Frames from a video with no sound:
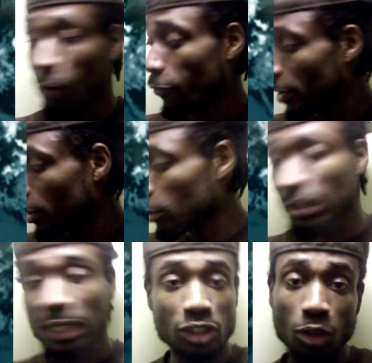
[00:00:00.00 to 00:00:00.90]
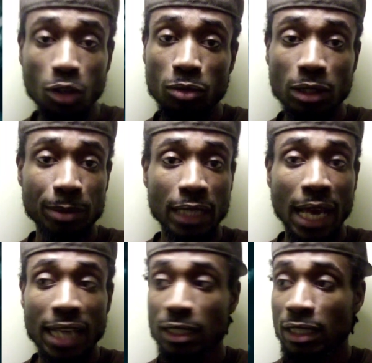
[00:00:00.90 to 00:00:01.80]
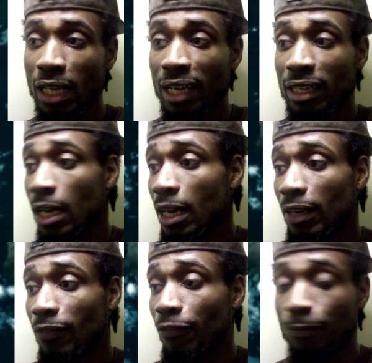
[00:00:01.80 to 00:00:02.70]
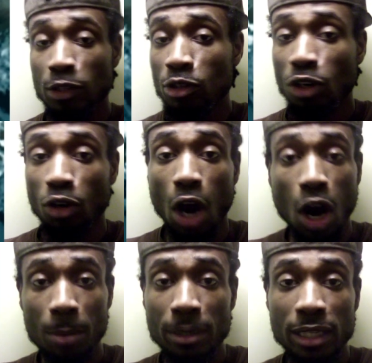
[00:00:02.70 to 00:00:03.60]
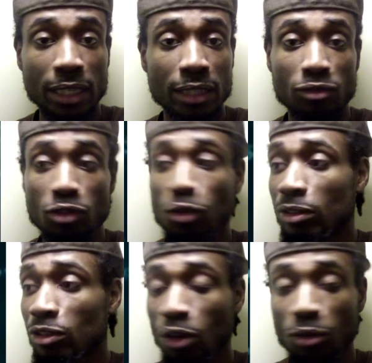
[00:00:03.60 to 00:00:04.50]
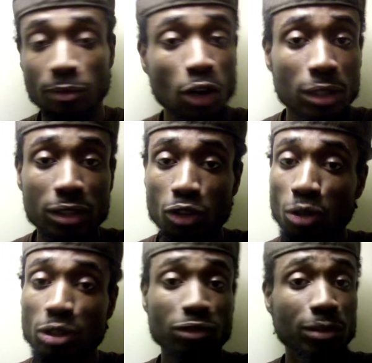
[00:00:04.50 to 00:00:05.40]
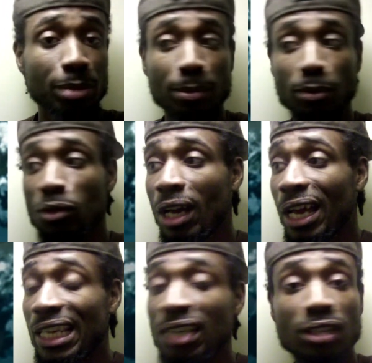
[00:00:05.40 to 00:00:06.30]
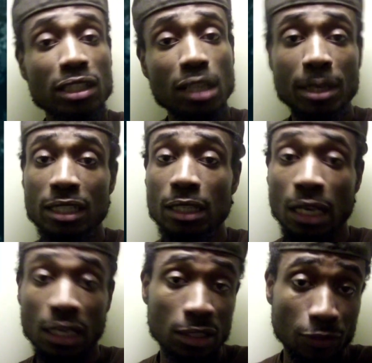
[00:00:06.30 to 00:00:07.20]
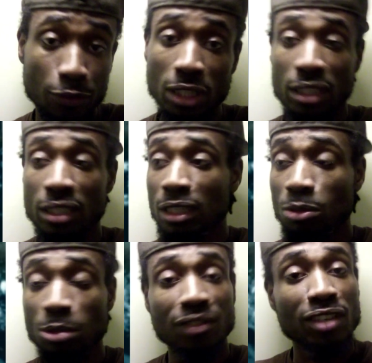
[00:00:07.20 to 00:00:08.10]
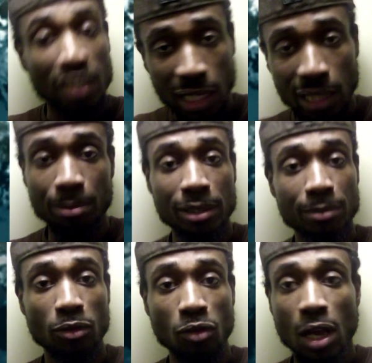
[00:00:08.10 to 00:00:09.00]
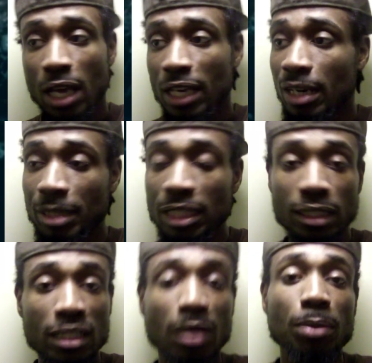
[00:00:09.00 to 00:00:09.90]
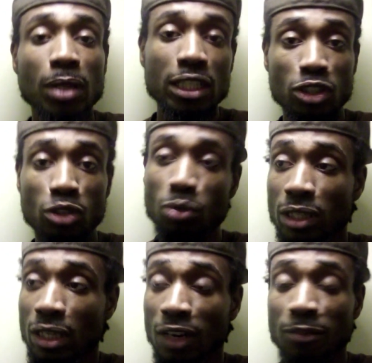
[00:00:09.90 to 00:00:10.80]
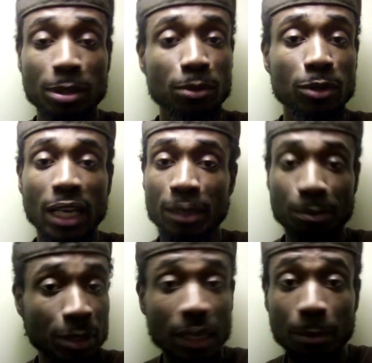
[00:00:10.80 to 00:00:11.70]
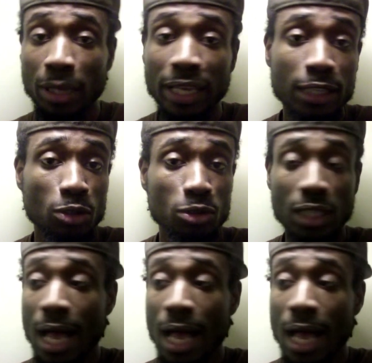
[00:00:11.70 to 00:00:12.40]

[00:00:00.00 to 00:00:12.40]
filmed and shown to be actually harming and hurting, torturing people, even in some few instances, whatever, killing people. This is a police unit of people that be in plainclothes